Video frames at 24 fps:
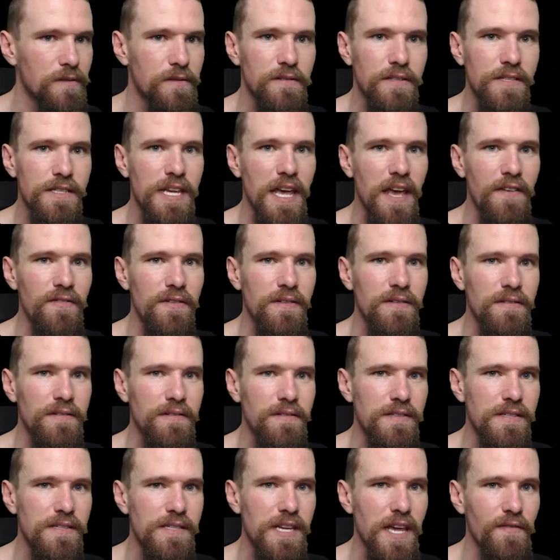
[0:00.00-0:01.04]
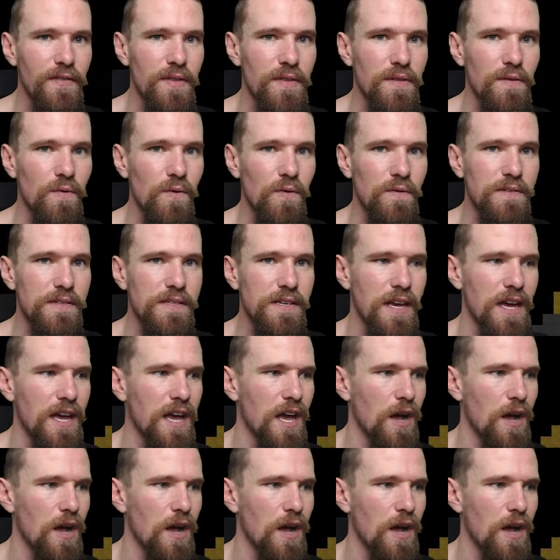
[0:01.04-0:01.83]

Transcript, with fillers: just having thoughts.